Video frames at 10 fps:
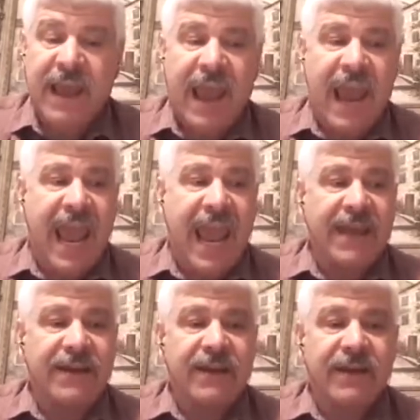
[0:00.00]

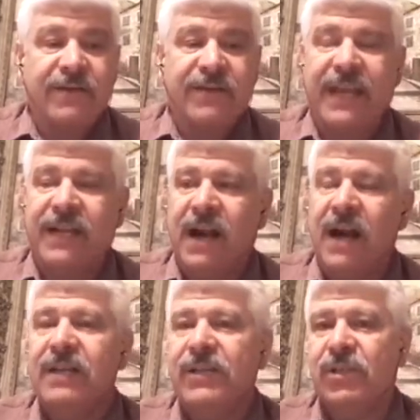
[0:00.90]
and they
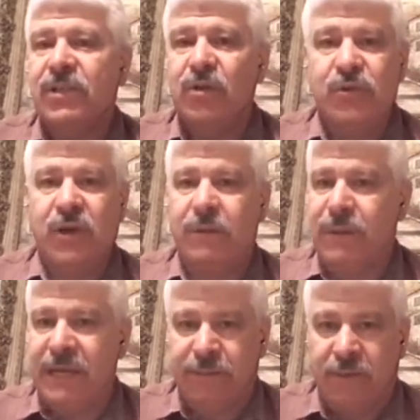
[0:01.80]
cut us loose on
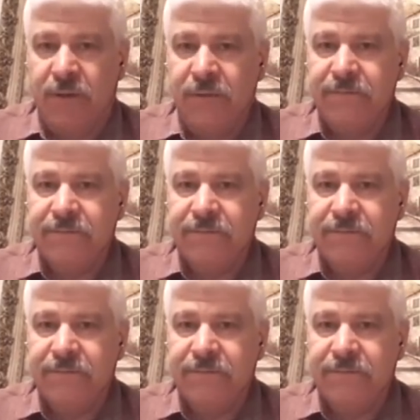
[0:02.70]
people.